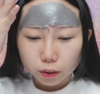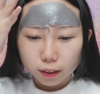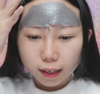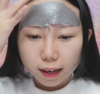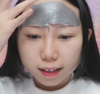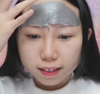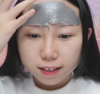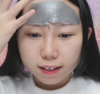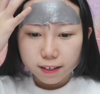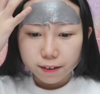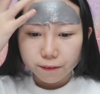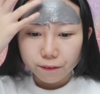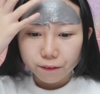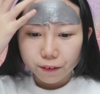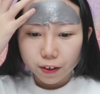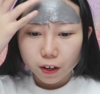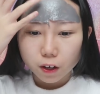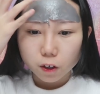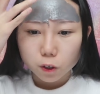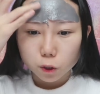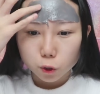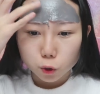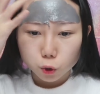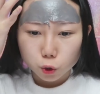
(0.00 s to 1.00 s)
Doesn't
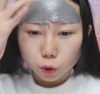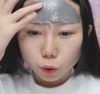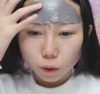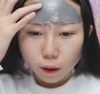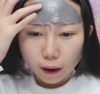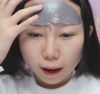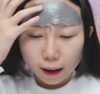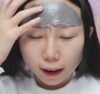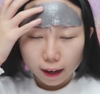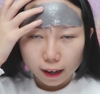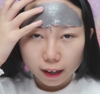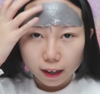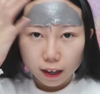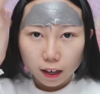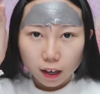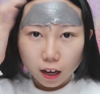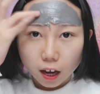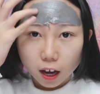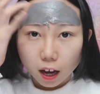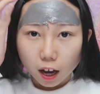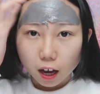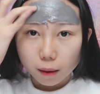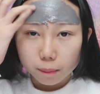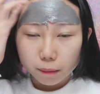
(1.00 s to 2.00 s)
feel dry
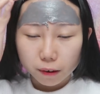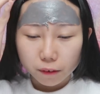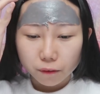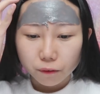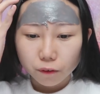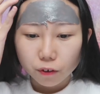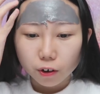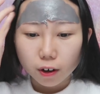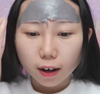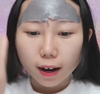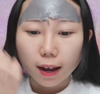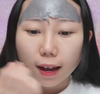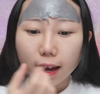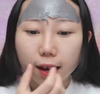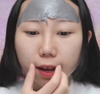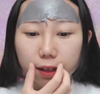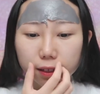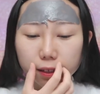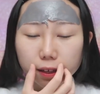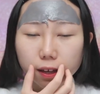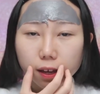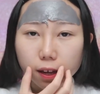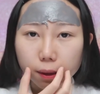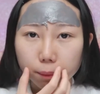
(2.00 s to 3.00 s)
on my
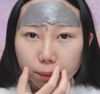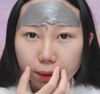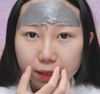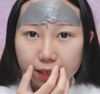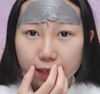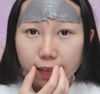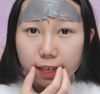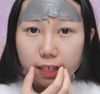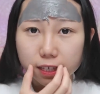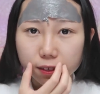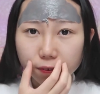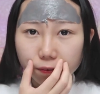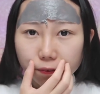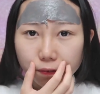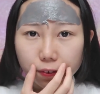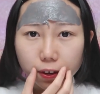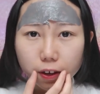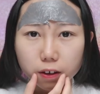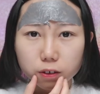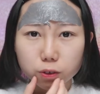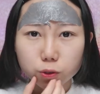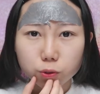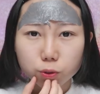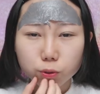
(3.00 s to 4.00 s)
forehead, but it
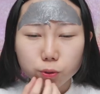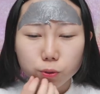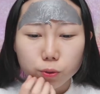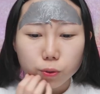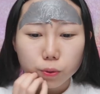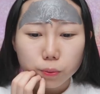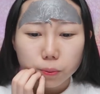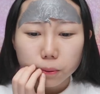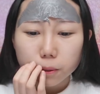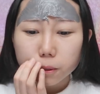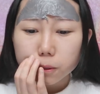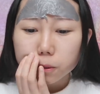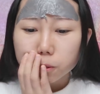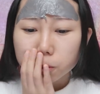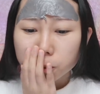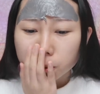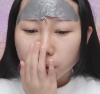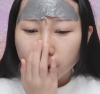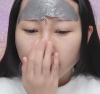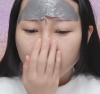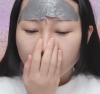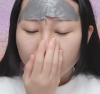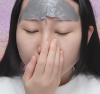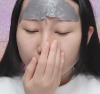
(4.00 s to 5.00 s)
feels super
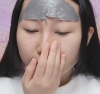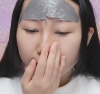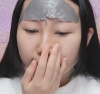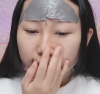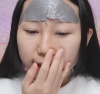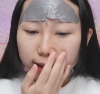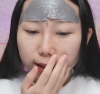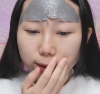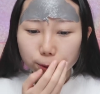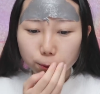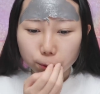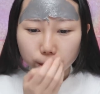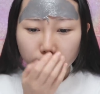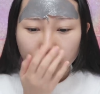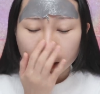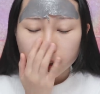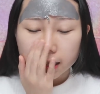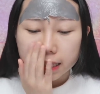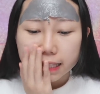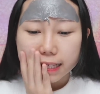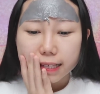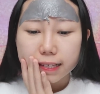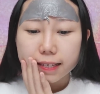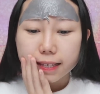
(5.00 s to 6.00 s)
dry
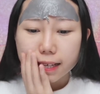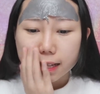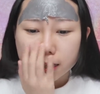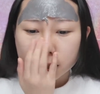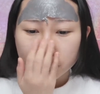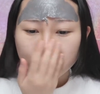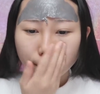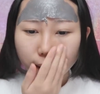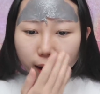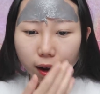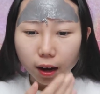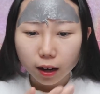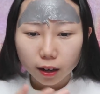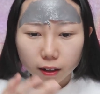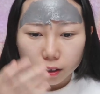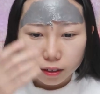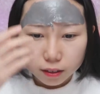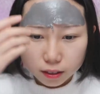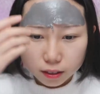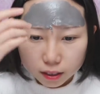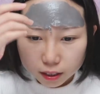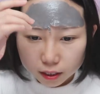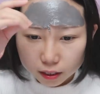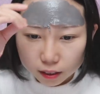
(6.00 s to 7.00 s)
around this
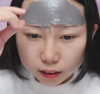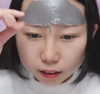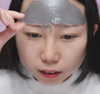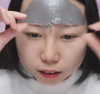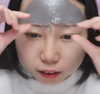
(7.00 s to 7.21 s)
part.